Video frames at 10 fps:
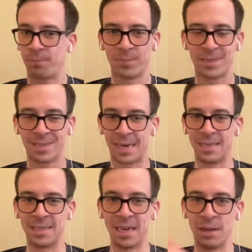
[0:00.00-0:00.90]

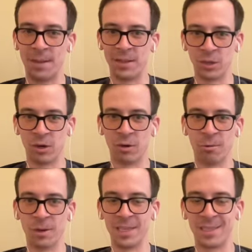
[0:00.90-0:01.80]
sky's the limit.
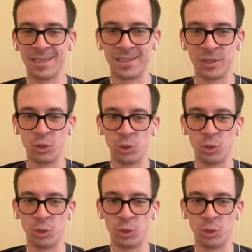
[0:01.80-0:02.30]
It's, you